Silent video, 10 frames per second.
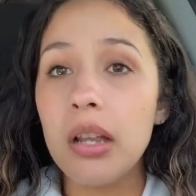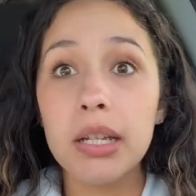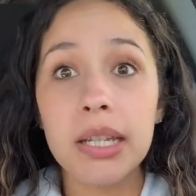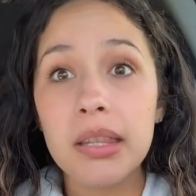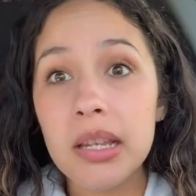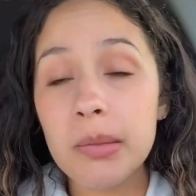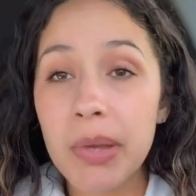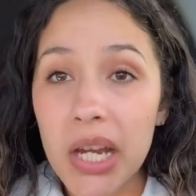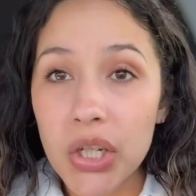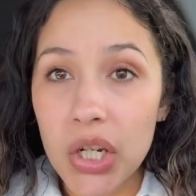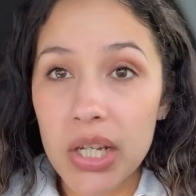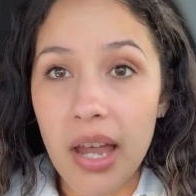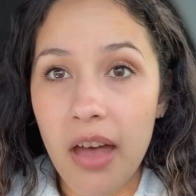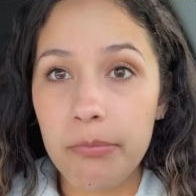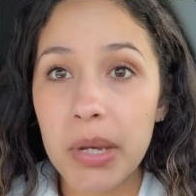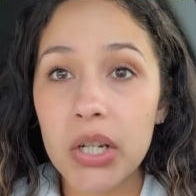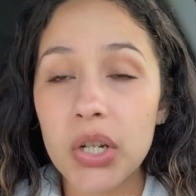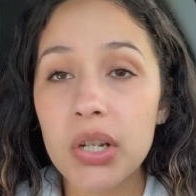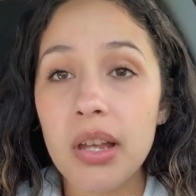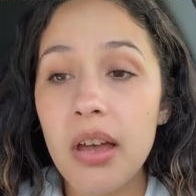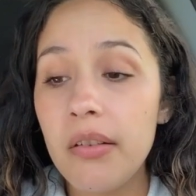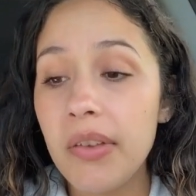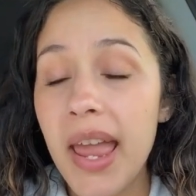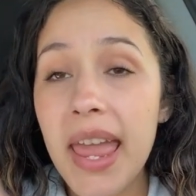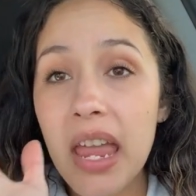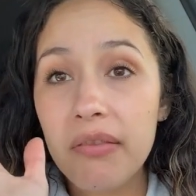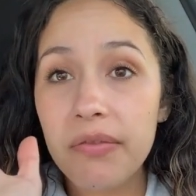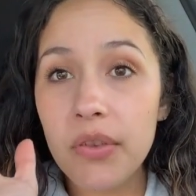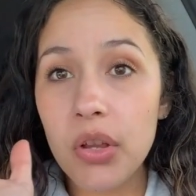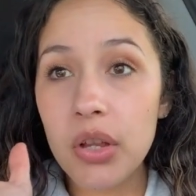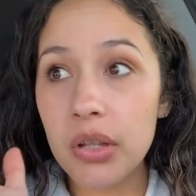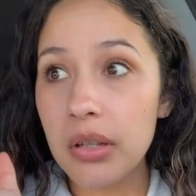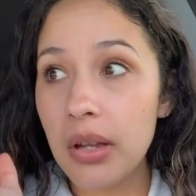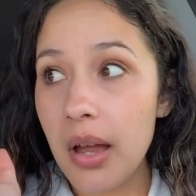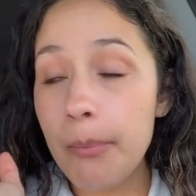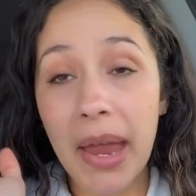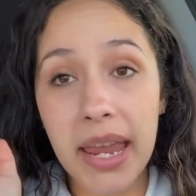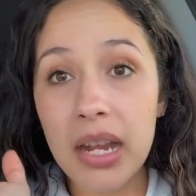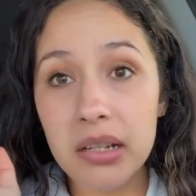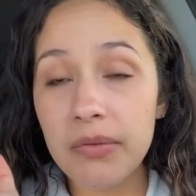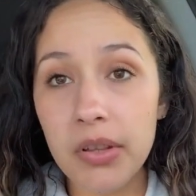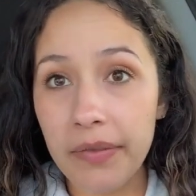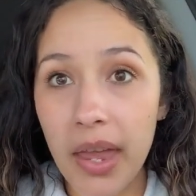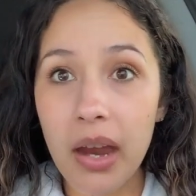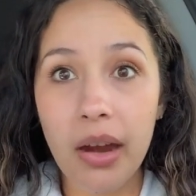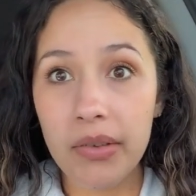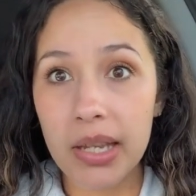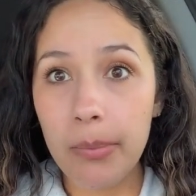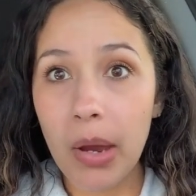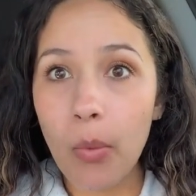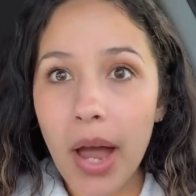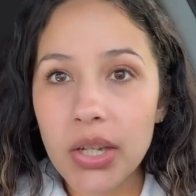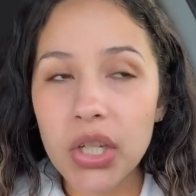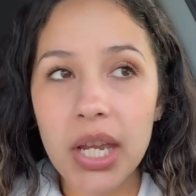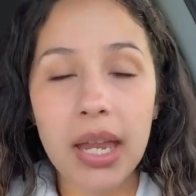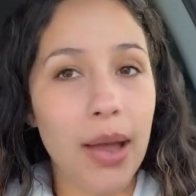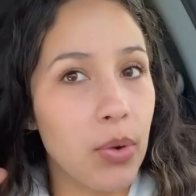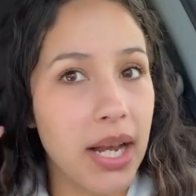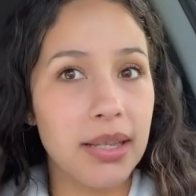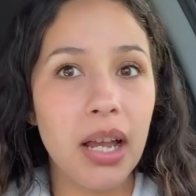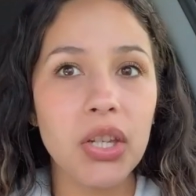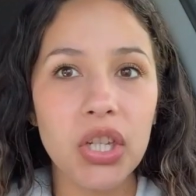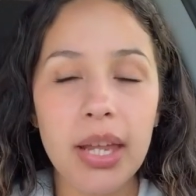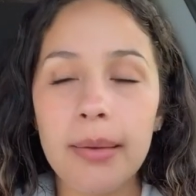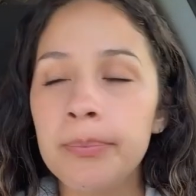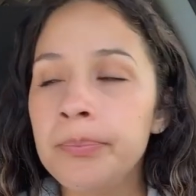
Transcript: Look at these pictures. I have pictures of handful my hand is full of hair every time I wash it, when I touch it.